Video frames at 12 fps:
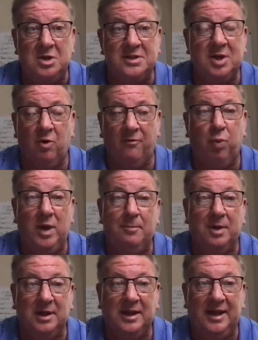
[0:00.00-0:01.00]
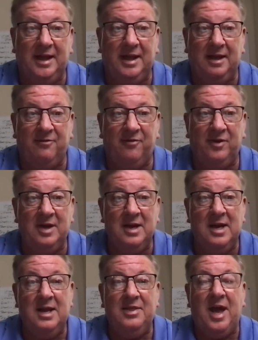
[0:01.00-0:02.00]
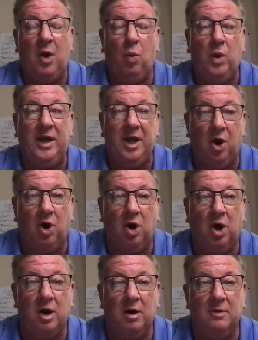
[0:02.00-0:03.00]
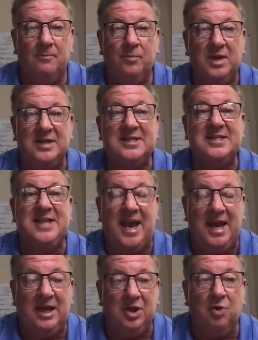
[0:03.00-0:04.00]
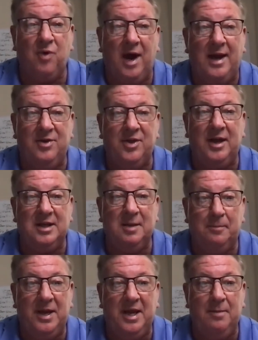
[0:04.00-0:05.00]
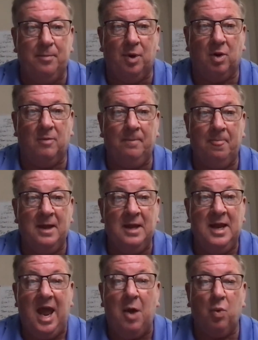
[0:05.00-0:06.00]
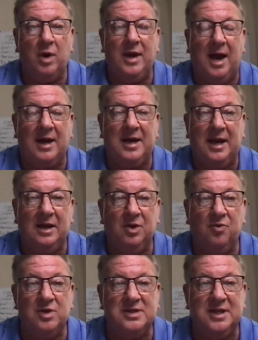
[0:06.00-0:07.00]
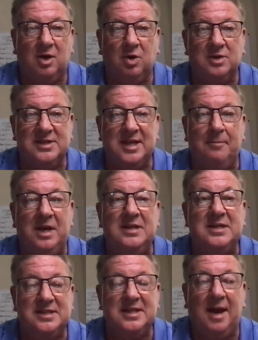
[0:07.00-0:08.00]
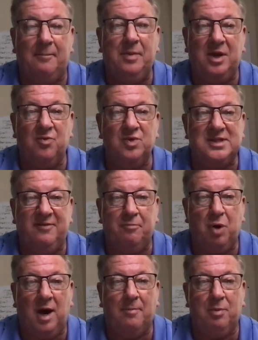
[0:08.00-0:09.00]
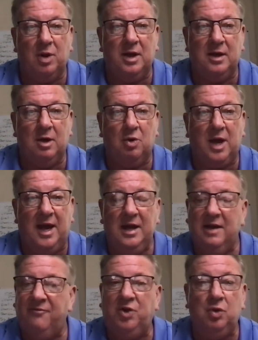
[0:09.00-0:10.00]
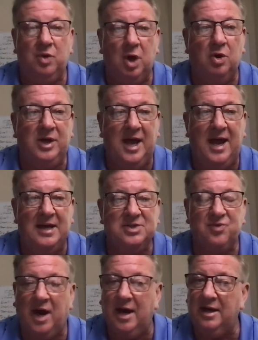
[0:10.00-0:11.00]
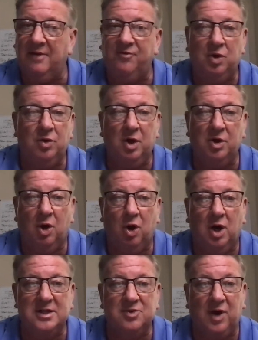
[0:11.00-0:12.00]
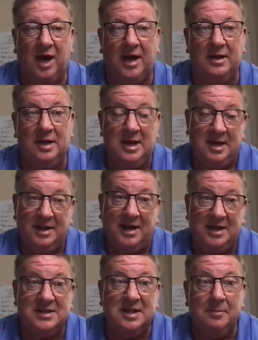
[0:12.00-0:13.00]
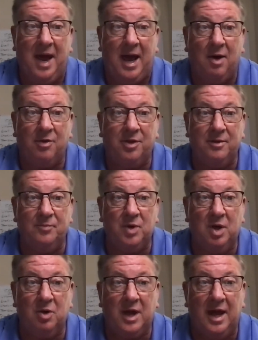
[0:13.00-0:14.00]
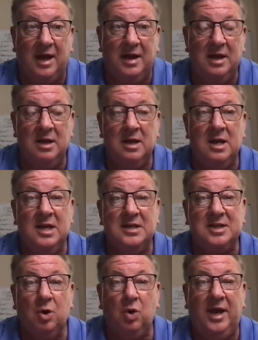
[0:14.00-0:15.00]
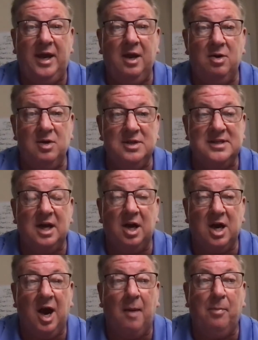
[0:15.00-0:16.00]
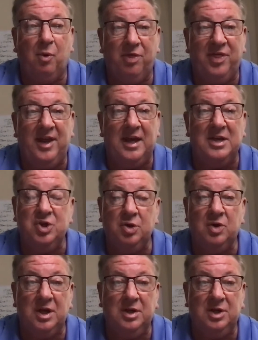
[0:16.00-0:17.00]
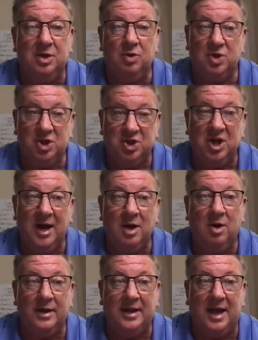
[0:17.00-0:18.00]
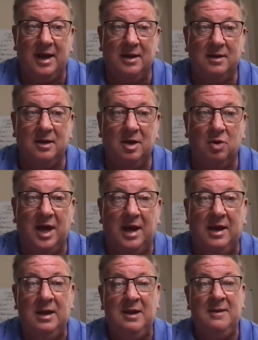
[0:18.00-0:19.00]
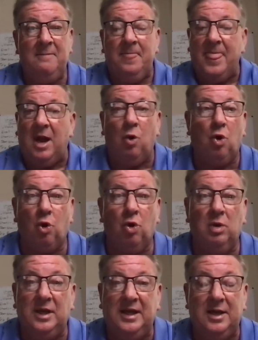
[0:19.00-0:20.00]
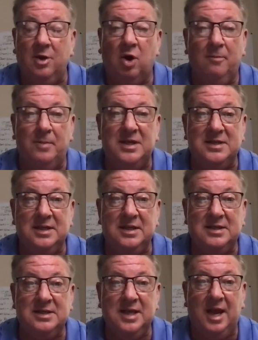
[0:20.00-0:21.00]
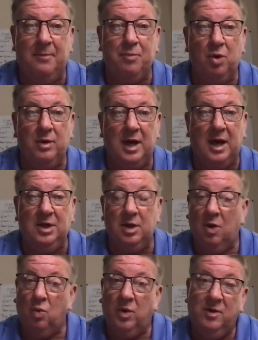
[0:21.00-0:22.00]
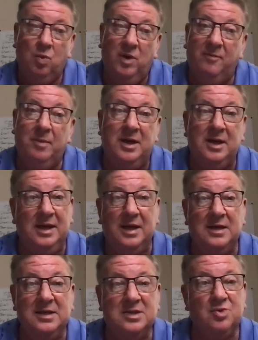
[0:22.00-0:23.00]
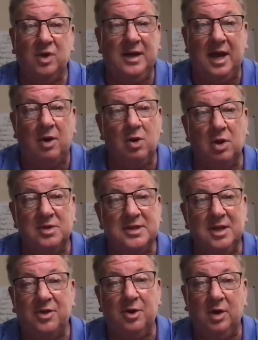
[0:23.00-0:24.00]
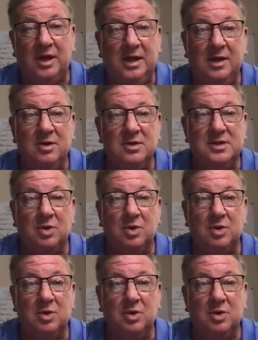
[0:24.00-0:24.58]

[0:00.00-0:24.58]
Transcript: So if we believe that we are saying the right thing to people and we're not getting the results, that means it's not being received properly. Okay, and if you know your head's right and if you know your heart's right, then it's the mouth. Okay, so here's a couple things you can do to check on that. Okay, now early in our business, April and I, we've been in the industry now close to 30 years.